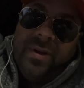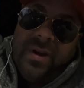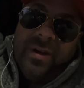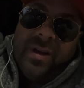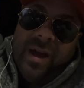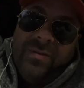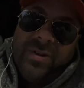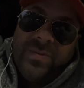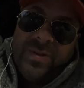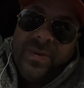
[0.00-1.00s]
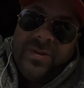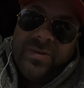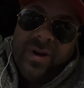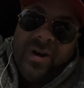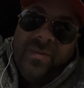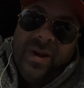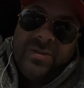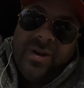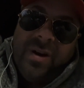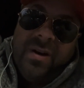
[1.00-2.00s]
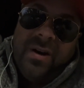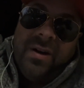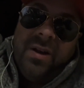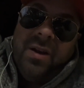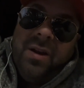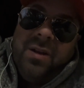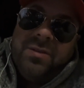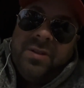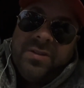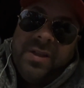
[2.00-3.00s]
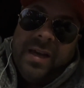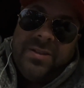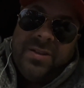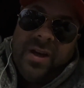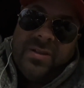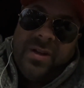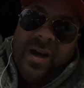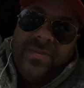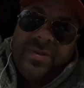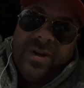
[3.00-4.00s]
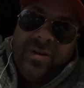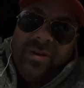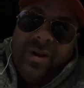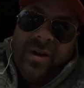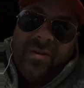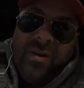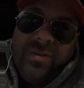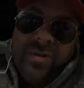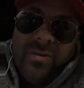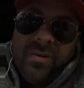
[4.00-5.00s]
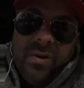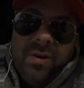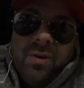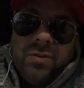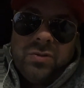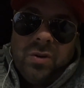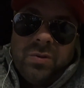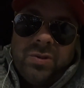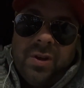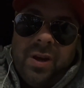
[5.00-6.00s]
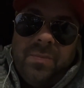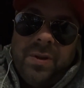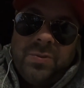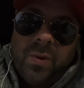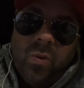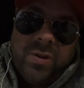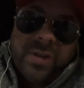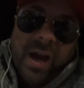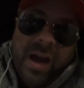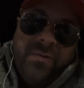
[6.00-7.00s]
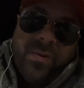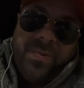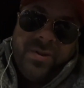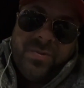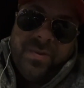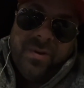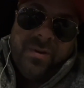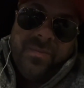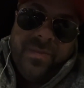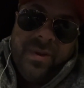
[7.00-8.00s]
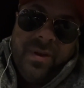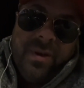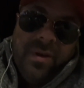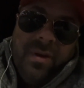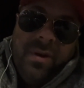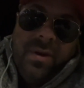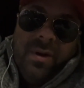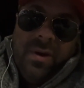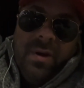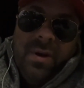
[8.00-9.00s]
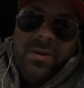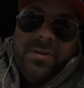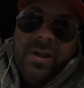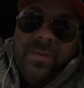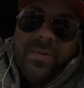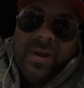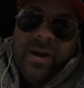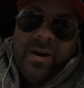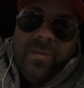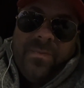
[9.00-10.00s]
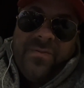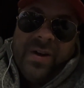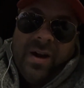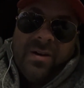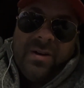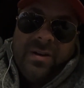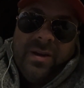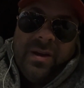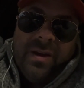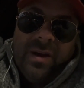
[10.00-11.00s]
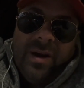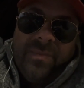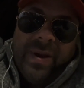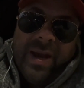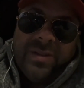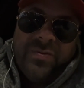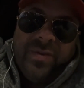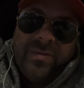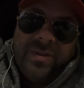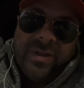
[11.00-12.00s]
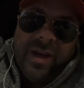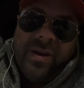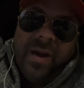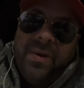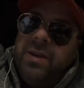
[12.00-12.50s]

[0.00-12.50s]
weekend. Cavaliers must beat Toronto. Miles Garrett does not suck. Tom, sir, I don't agree with you. So we're still ahead of Pittsburgh. We're tied for Pittsburgh. D. Blair, Falcon, passed 50 times. I